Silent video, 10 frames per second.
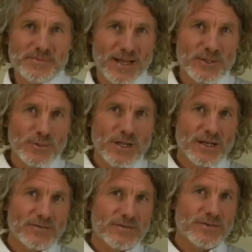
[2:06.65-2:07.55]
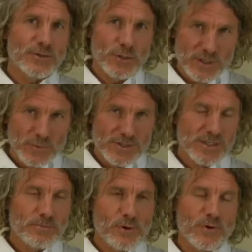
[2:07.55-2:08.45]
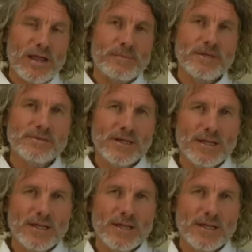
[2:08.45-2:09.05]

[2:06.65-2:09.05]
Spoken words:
I do a lot of neuro-linguistic programming.